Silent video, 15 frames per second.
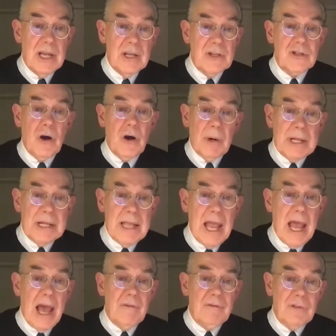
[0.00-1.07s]
is going to
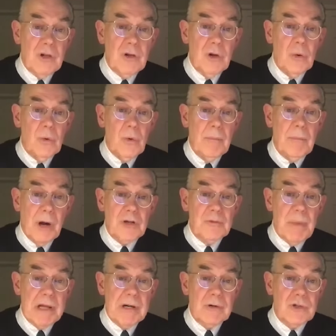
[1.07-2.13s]
have to do a much
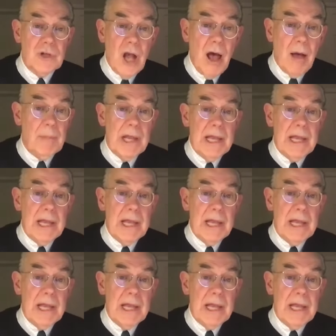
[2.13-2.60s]
better job.